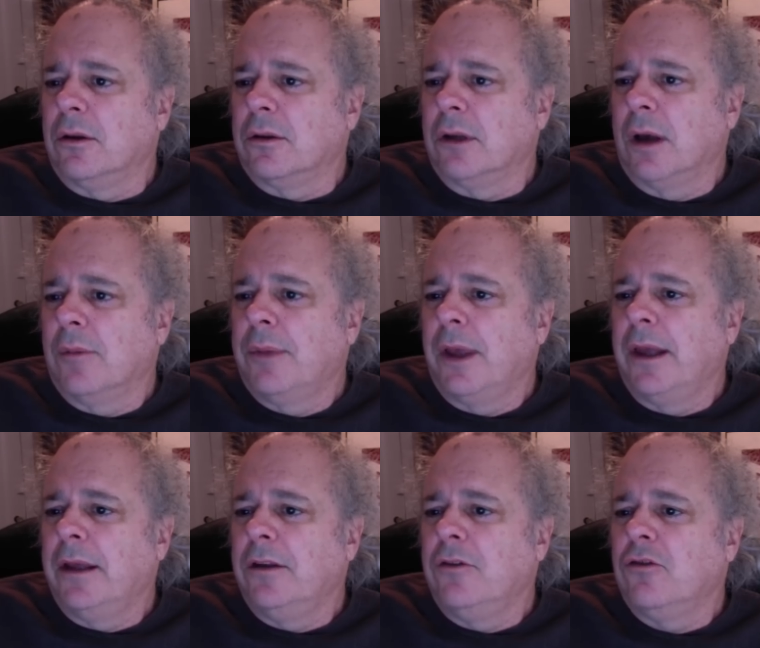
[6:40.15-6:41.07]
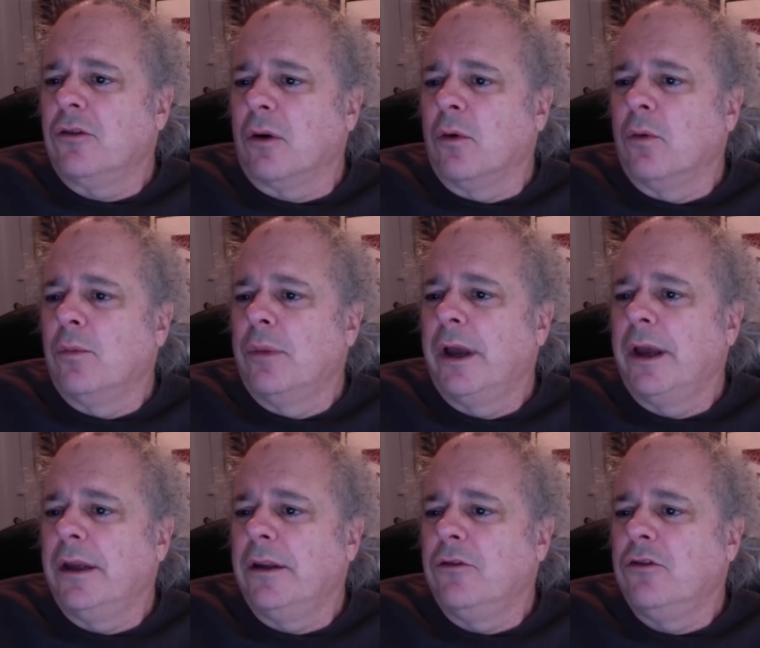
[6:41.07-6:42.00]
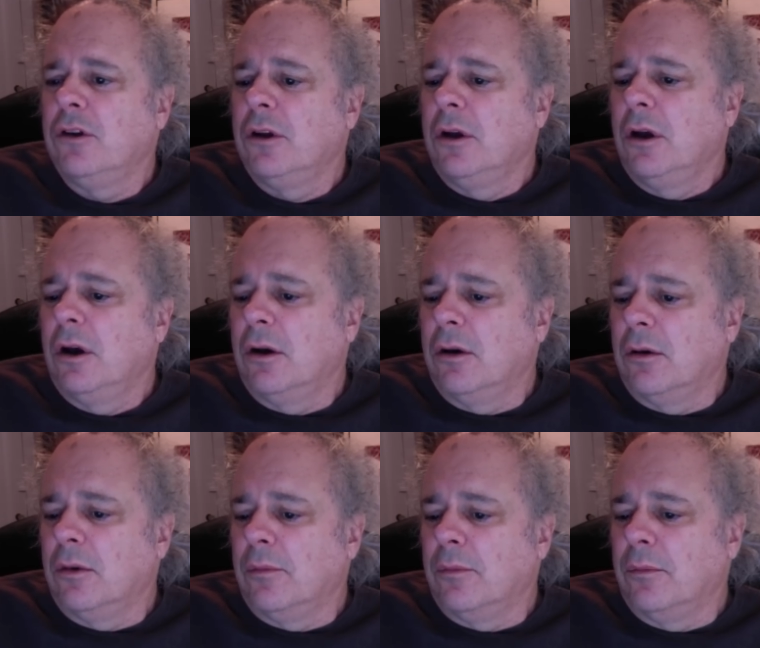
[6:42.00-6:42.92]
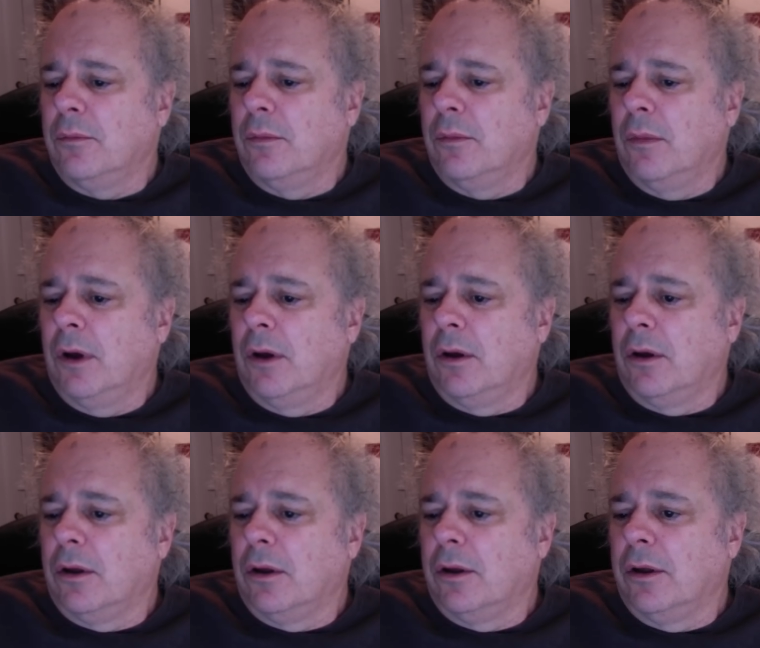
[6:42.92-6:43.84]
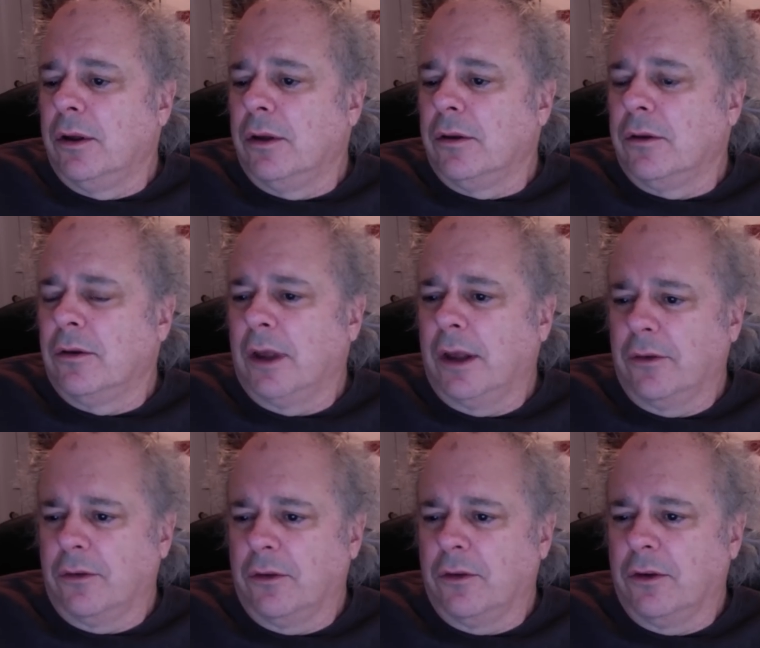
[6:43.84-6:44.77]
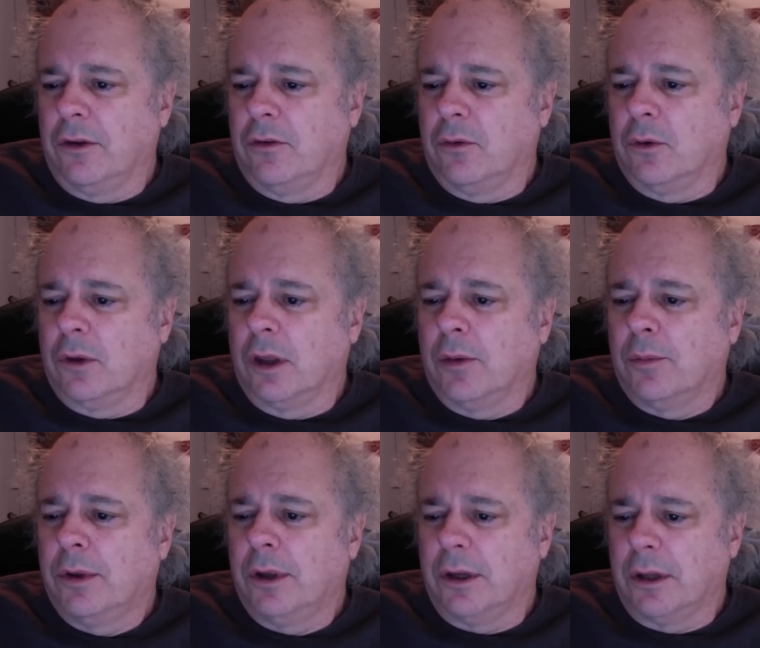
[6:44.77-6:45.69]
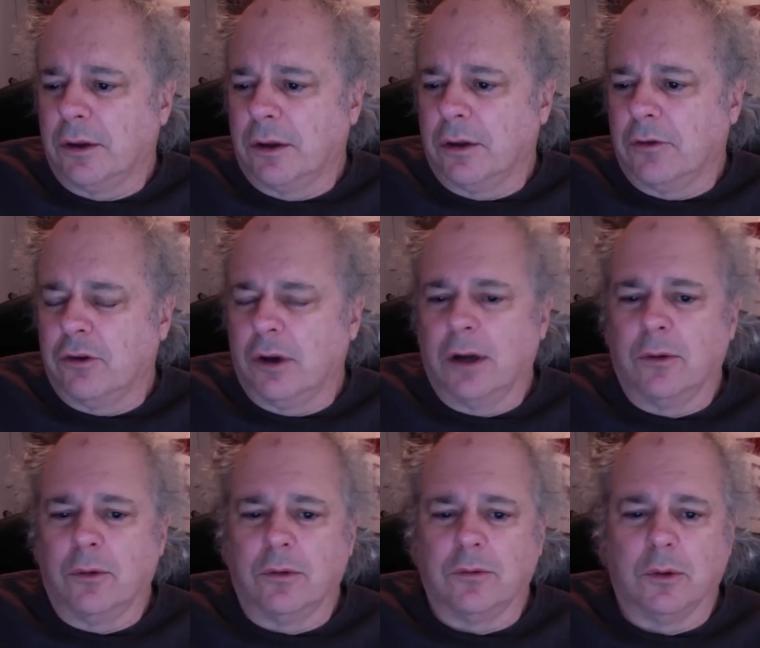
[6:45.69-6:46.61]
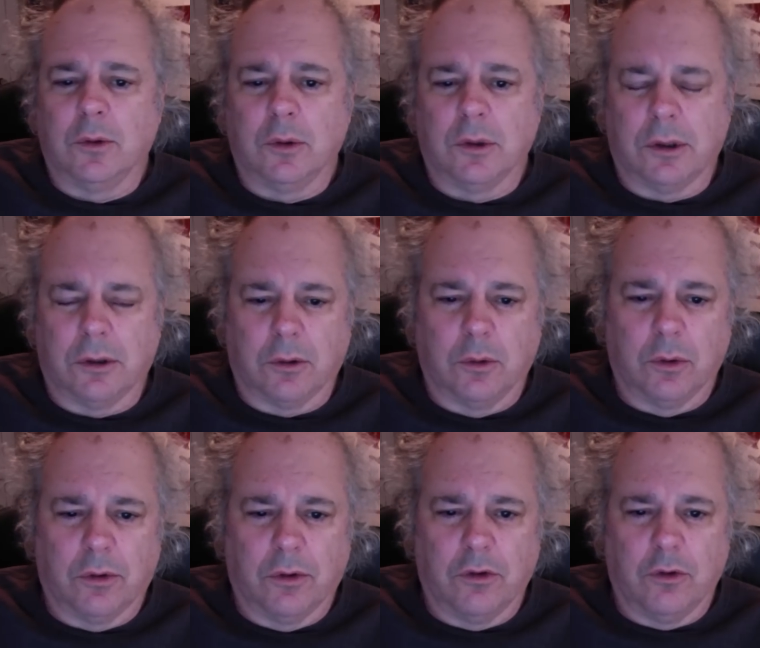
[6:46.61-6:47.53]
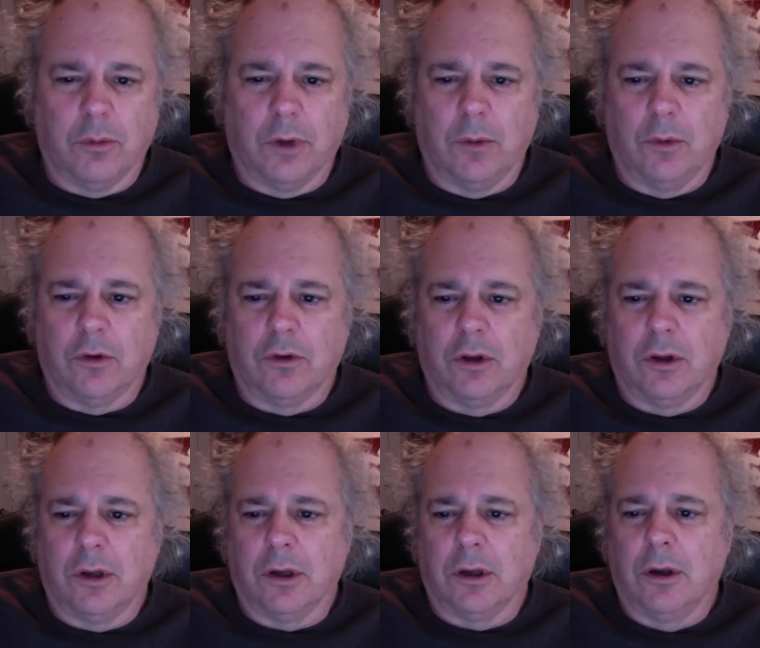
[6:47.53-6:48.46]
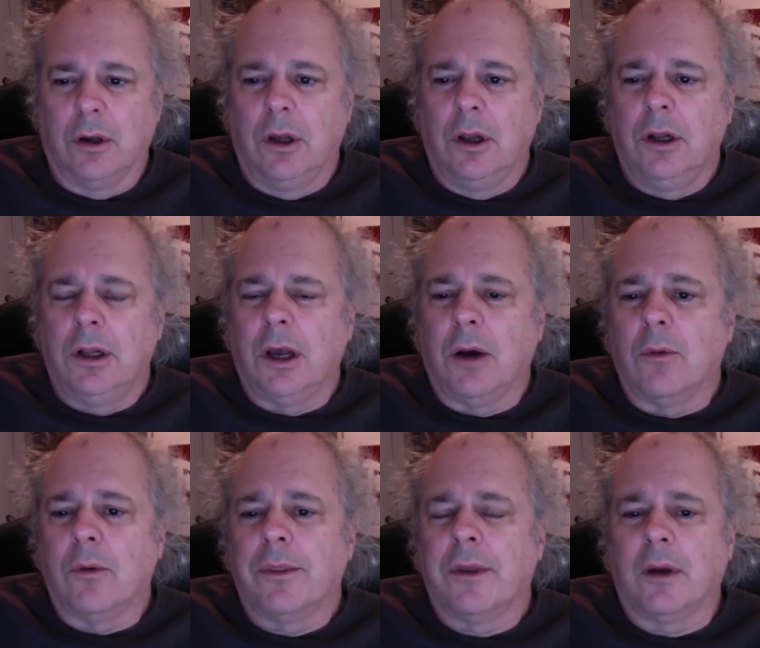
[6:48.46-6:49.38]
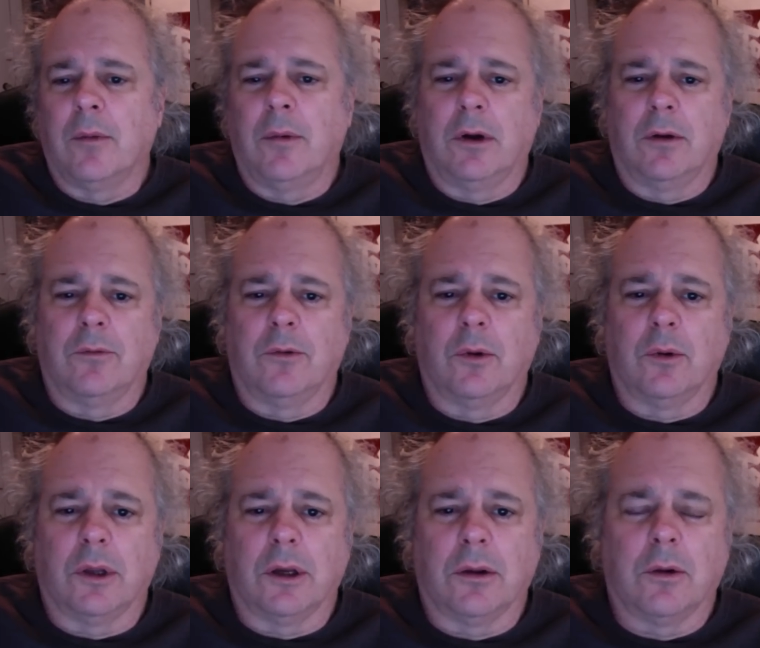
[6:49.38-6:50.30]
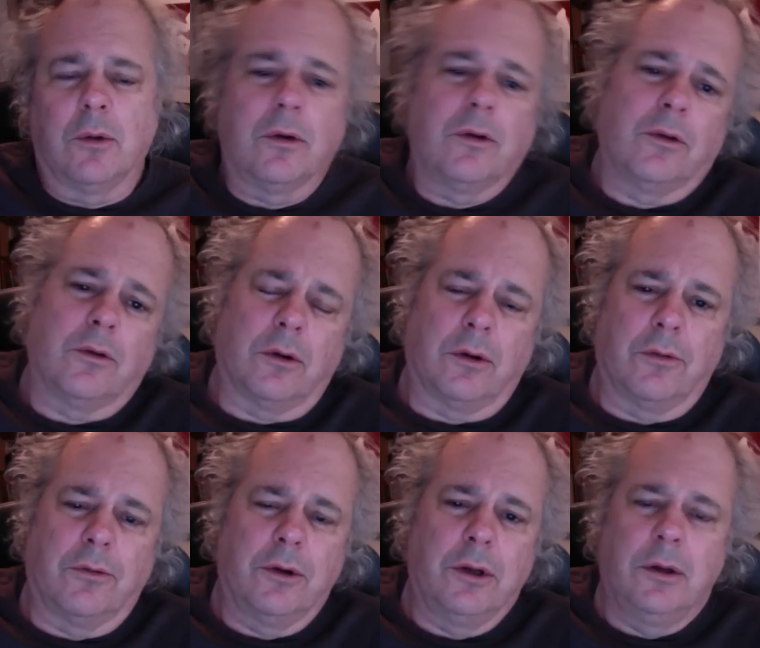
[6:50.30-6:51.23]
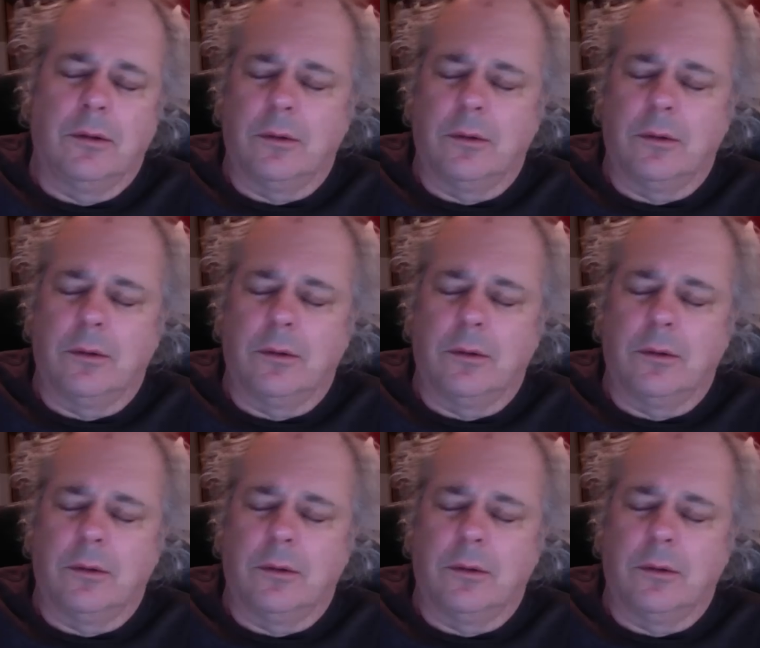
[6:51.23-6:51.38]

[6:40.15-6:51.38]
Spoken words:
top page, home page, it has the ZSchool help and it tells you how to enroll in a course that you might wish to take. Now, one thing about enrolling, the courses aren't free.